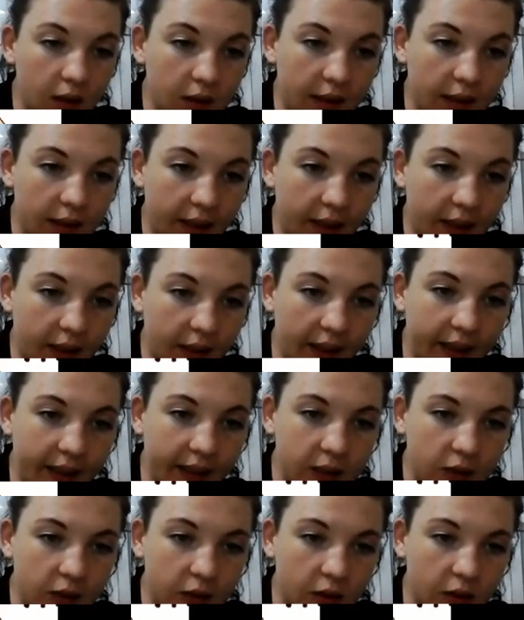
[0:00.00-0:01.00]
Get the
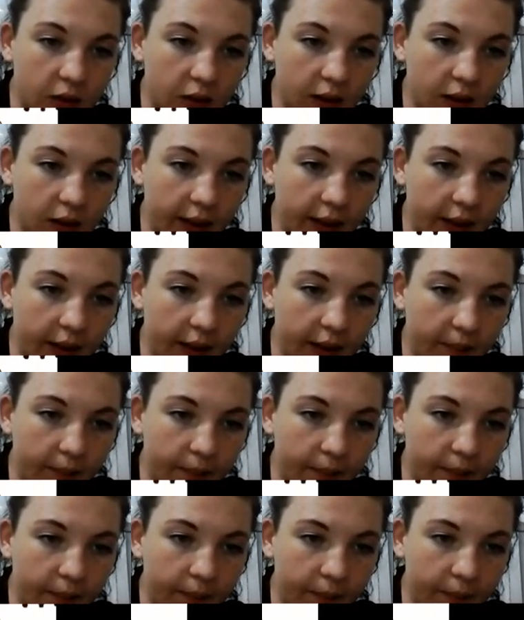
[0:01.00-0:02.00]
laser on
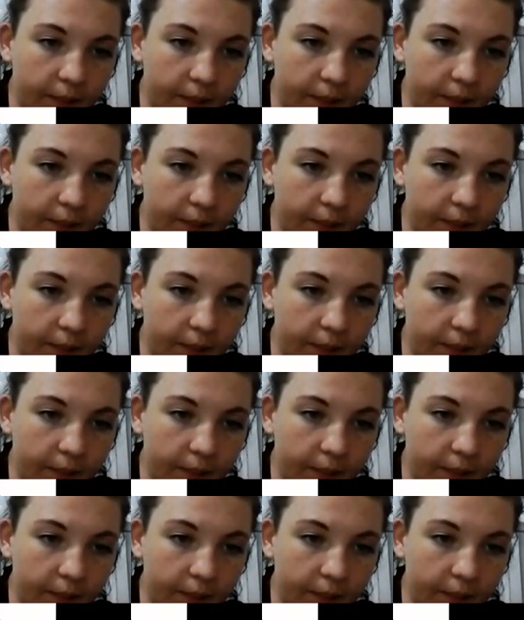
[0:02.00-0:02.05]
again.